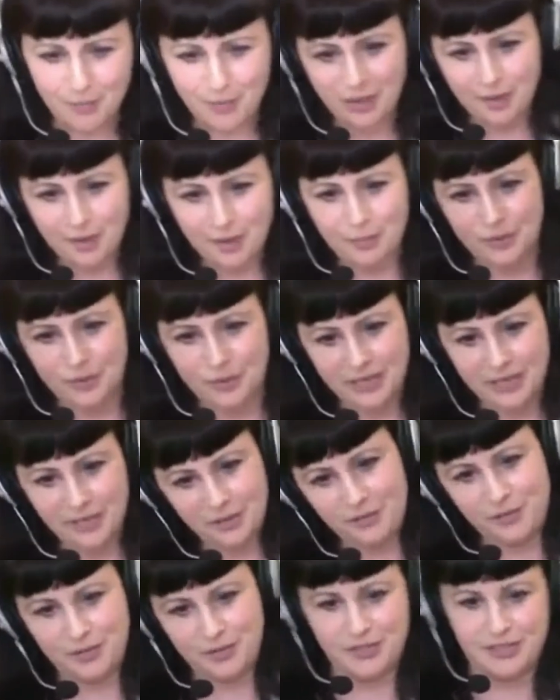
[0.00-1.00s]
I'm, I'm bringing
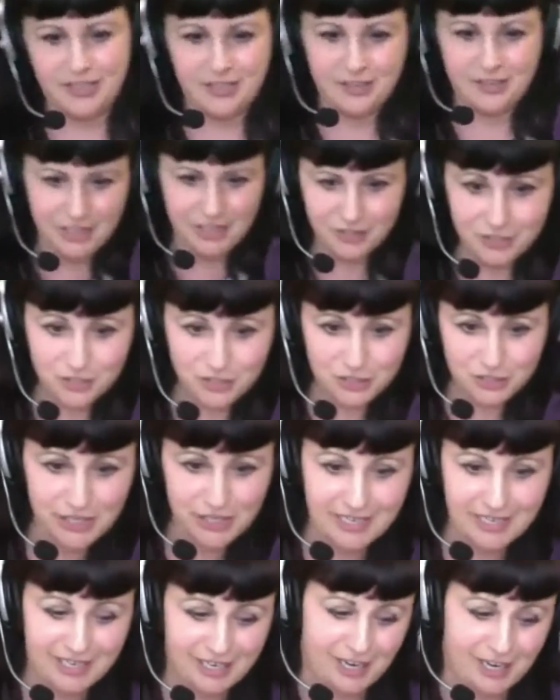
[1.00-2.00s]
over, you know, here's your
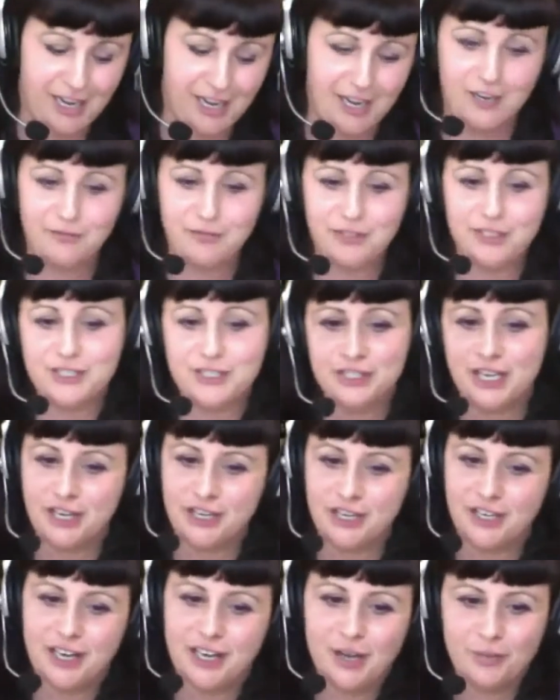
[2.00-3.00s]
drink. I've
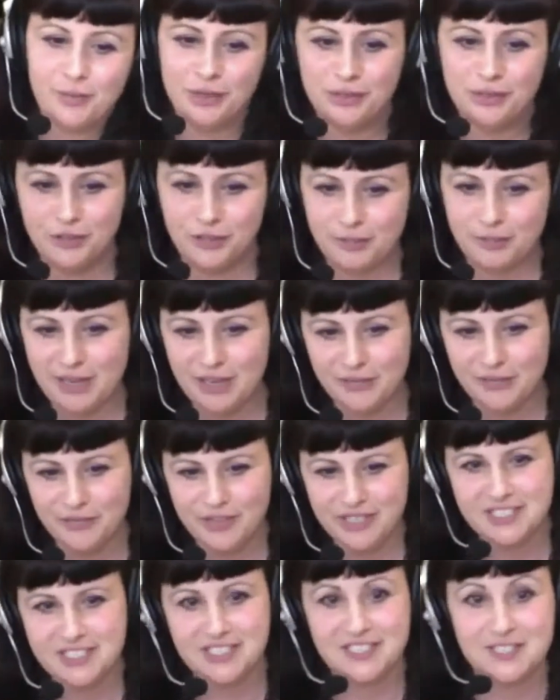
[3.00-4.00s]
decided I want to learn about
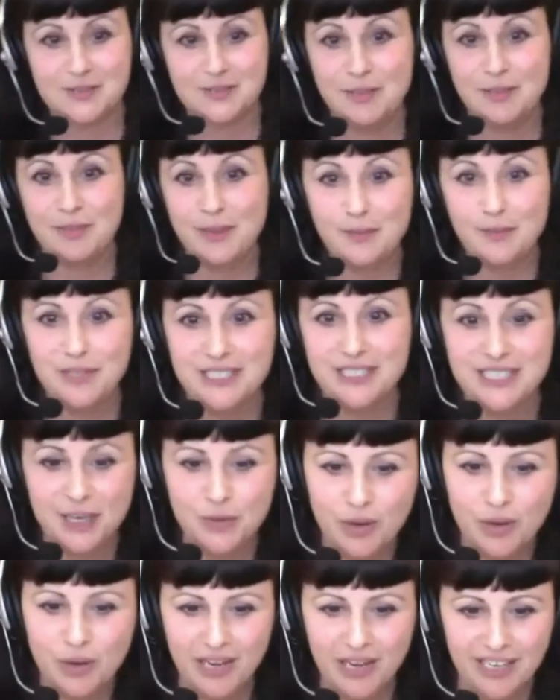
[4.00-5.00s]
physics. And people would say,
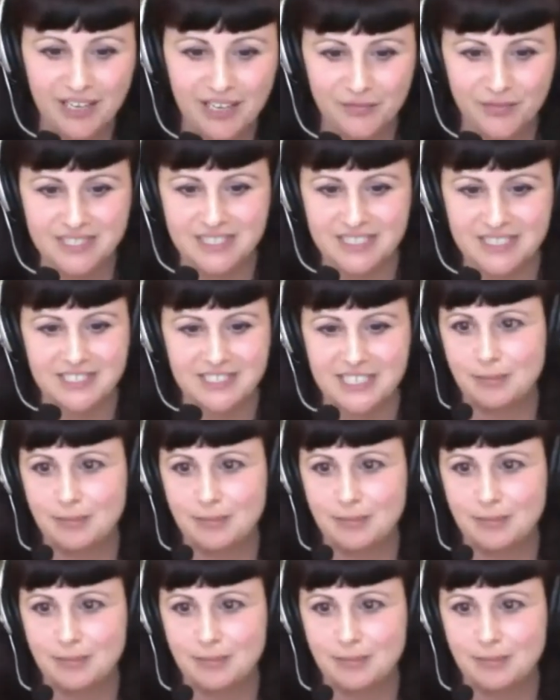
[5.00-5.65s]
what kind of physics?